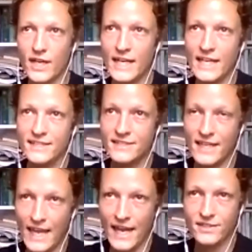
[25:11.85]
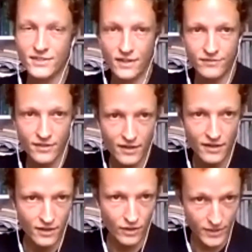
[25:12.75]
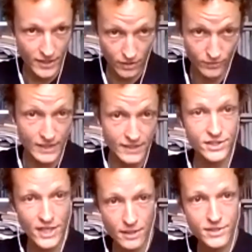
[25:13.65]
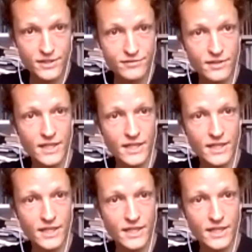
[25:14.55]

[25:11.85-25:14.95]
And it is the ex of Loki. Loki is a shapeshifter.